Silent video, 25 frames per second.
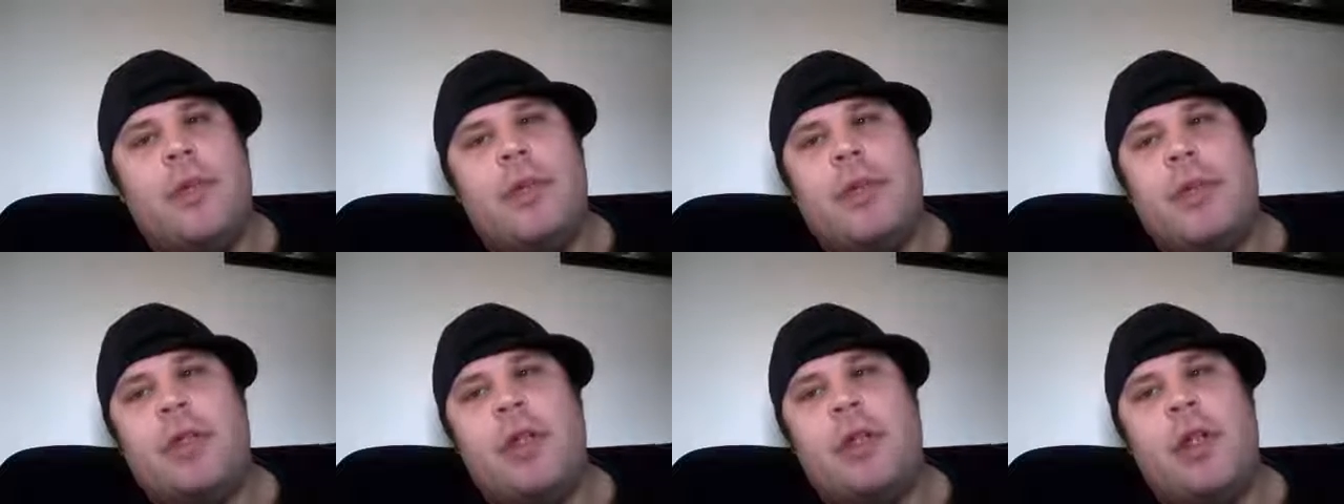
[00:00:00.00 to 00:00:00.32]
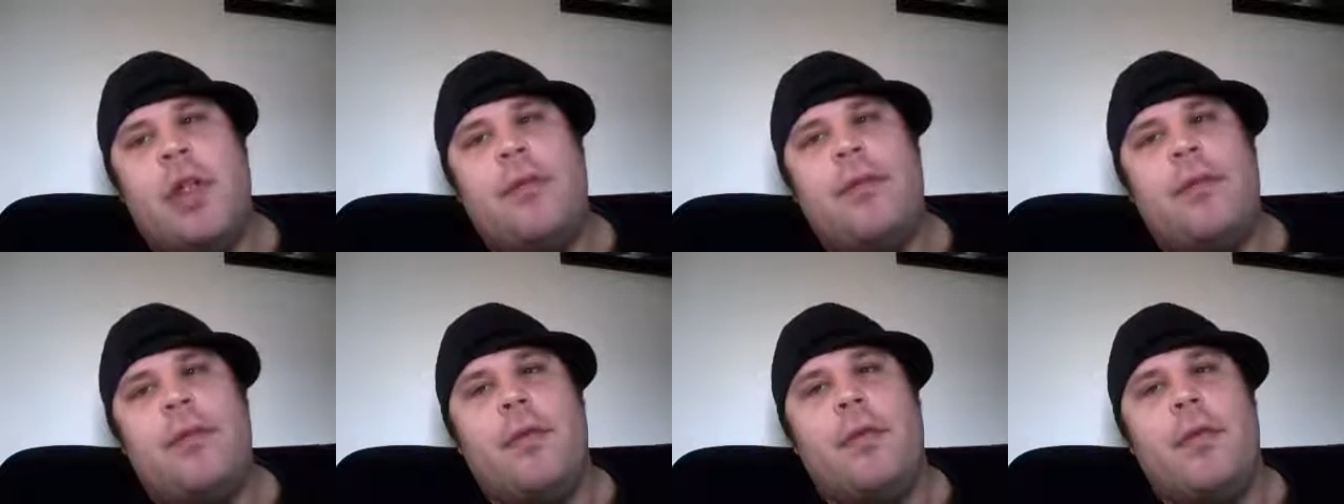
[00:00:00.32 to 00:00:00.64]
But just
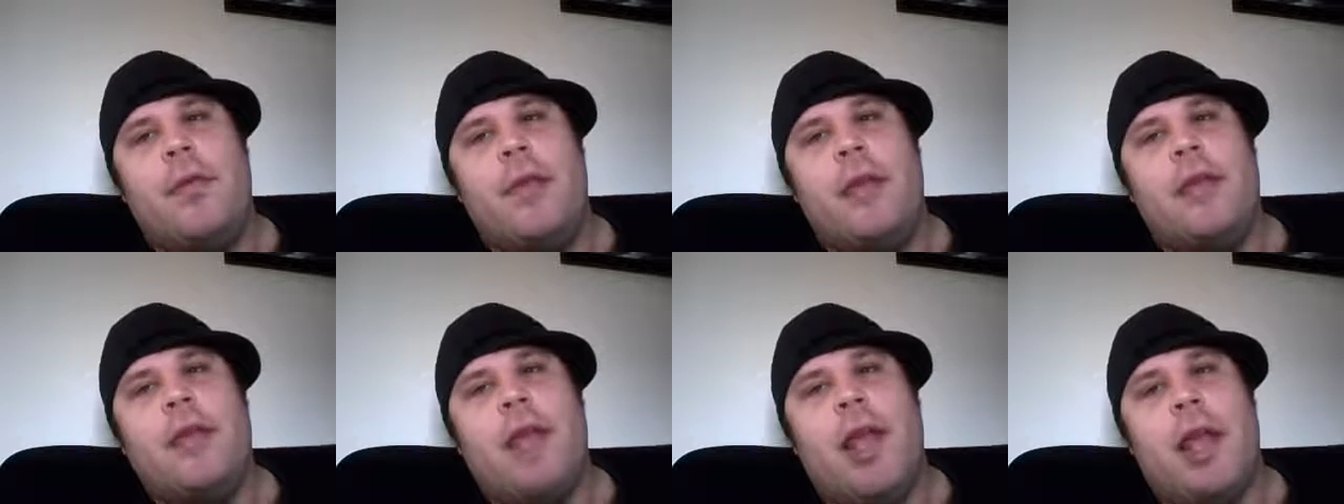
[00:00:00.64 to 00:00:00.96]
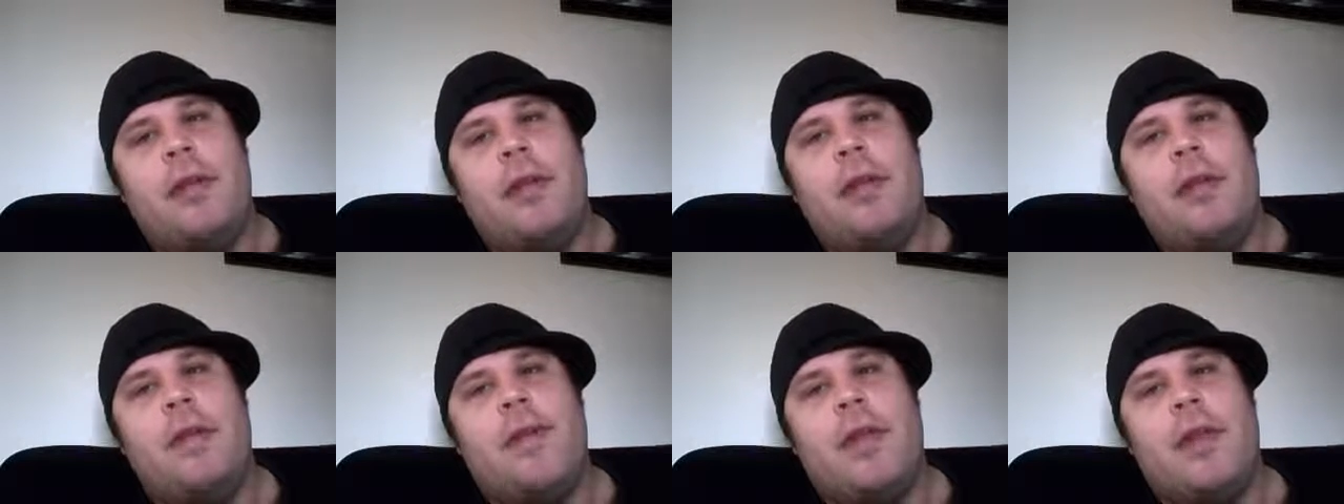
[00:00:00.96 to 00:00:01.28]
overall, this
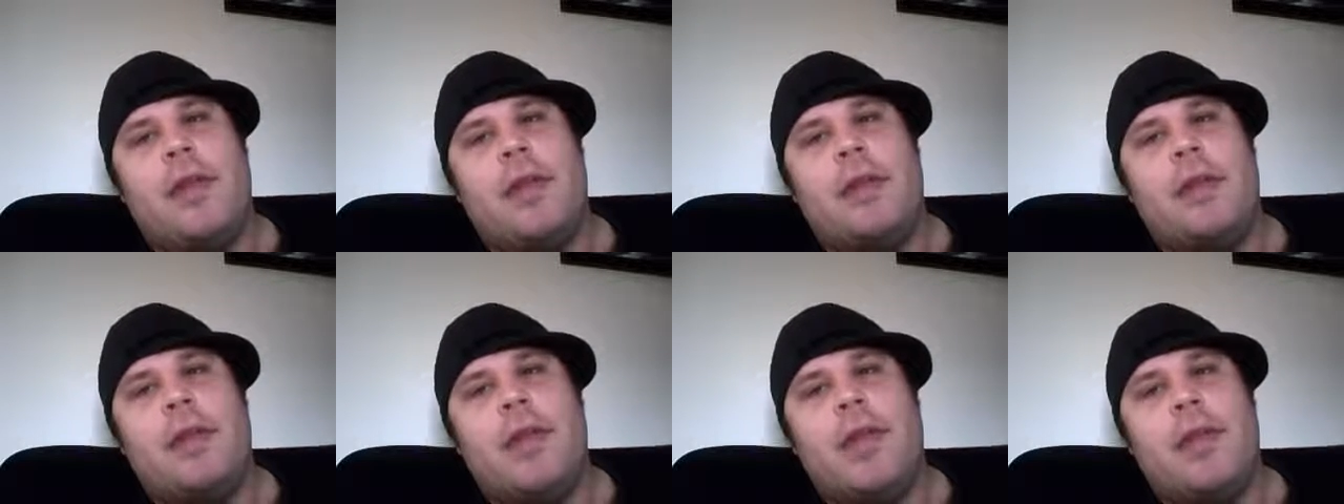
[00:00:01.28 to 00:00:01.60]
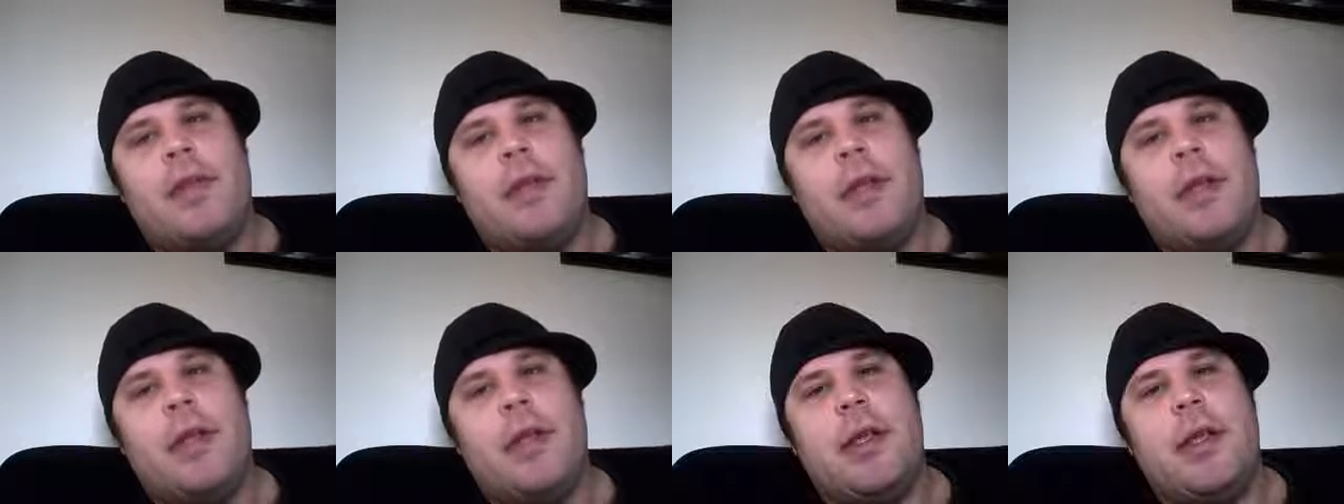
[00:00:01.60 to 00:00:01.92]
game's
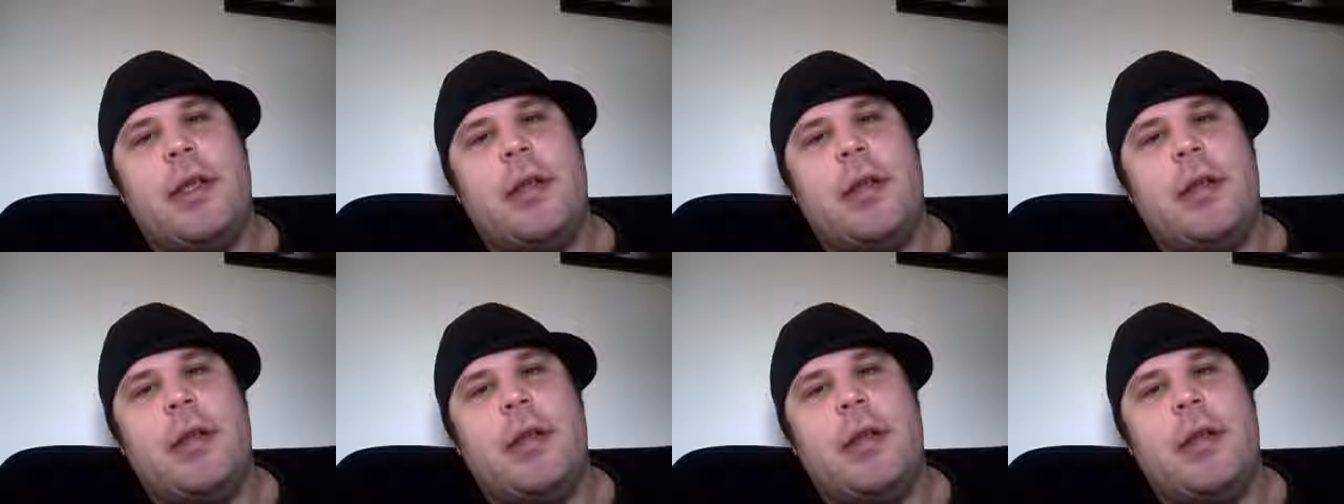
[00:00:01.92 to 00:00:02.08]
fantastic,